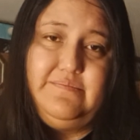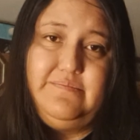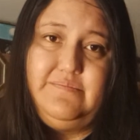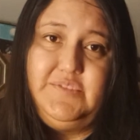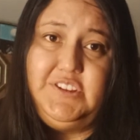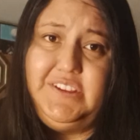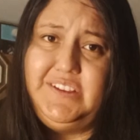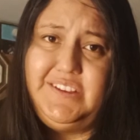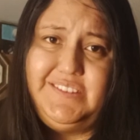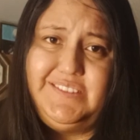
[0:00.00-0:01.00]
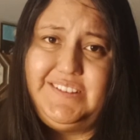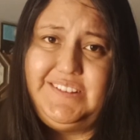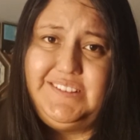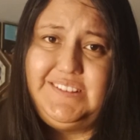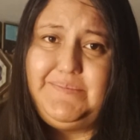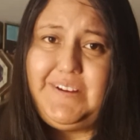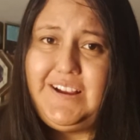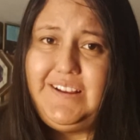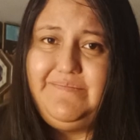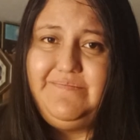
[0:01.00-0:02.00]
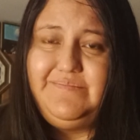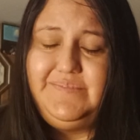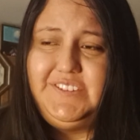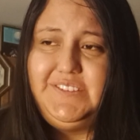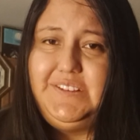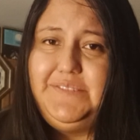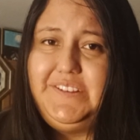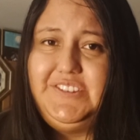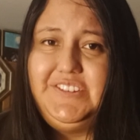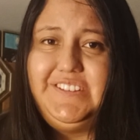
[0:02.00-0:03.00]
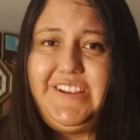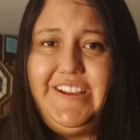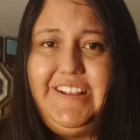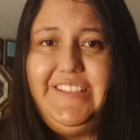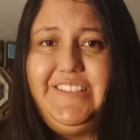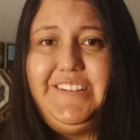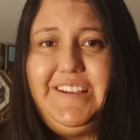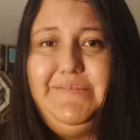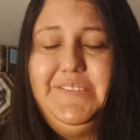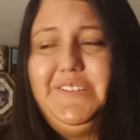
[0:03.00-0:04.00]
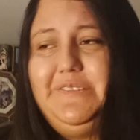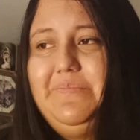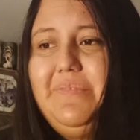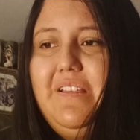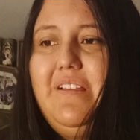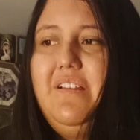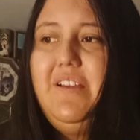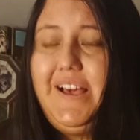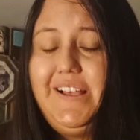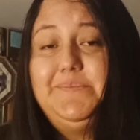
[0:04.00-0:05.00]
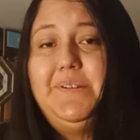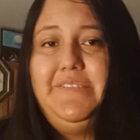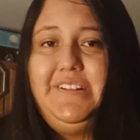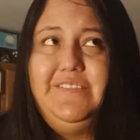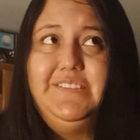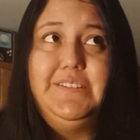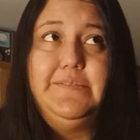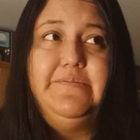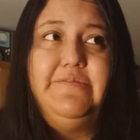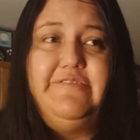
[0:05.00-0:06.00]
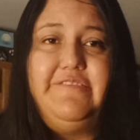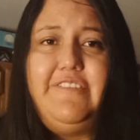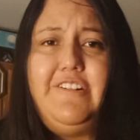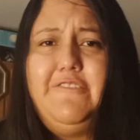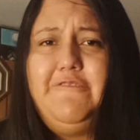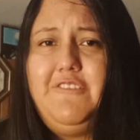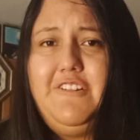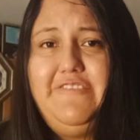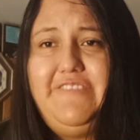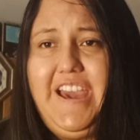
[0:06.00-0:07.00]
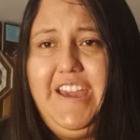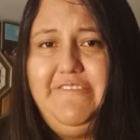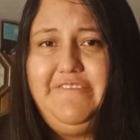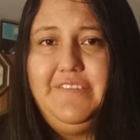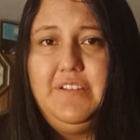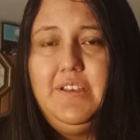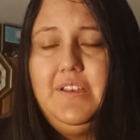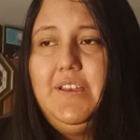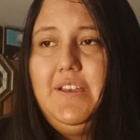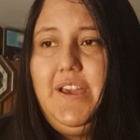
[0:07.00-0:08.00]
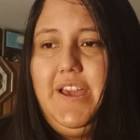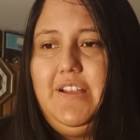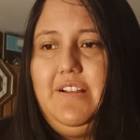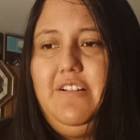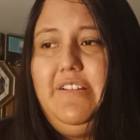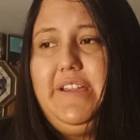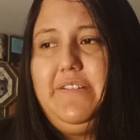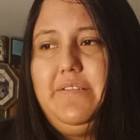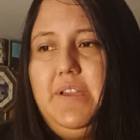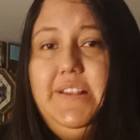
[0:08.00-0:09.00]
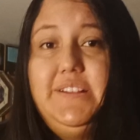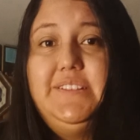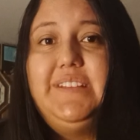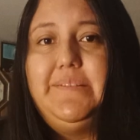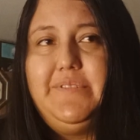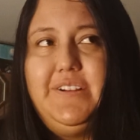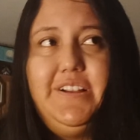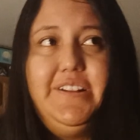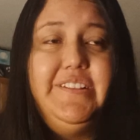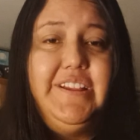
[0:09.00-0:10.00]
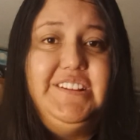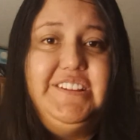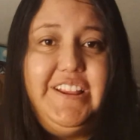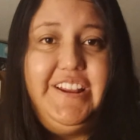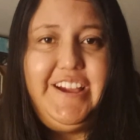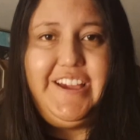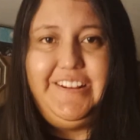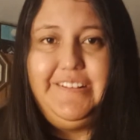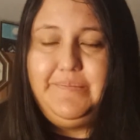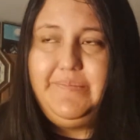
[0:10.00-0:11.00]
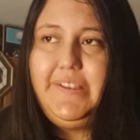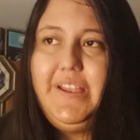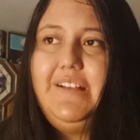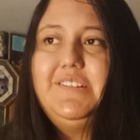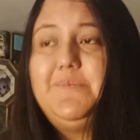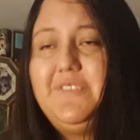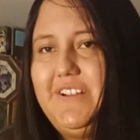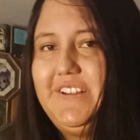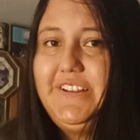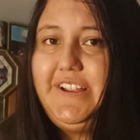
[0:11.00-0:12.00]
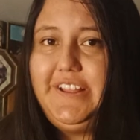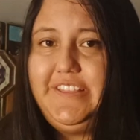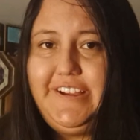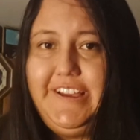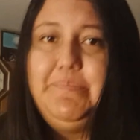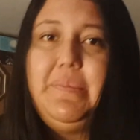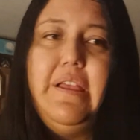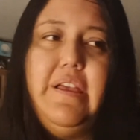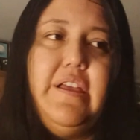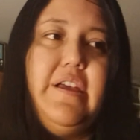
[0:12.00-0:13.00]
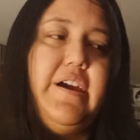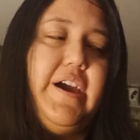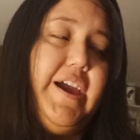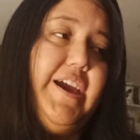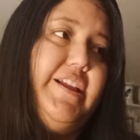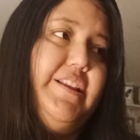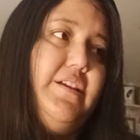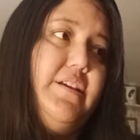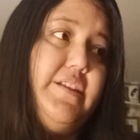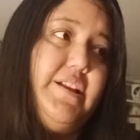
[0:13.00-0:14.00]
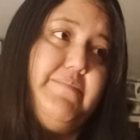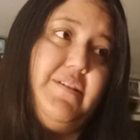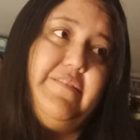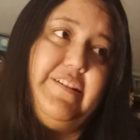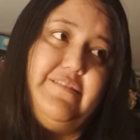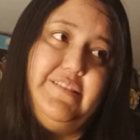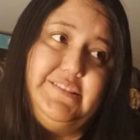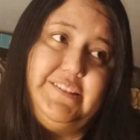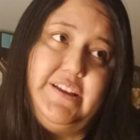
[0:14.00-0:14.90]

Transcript: geniusly smart. Just too much anxiety at the time. So, house burnt when I was four or five, uh, or like in December 1999, and I was born in 1993. And then it burnt when I was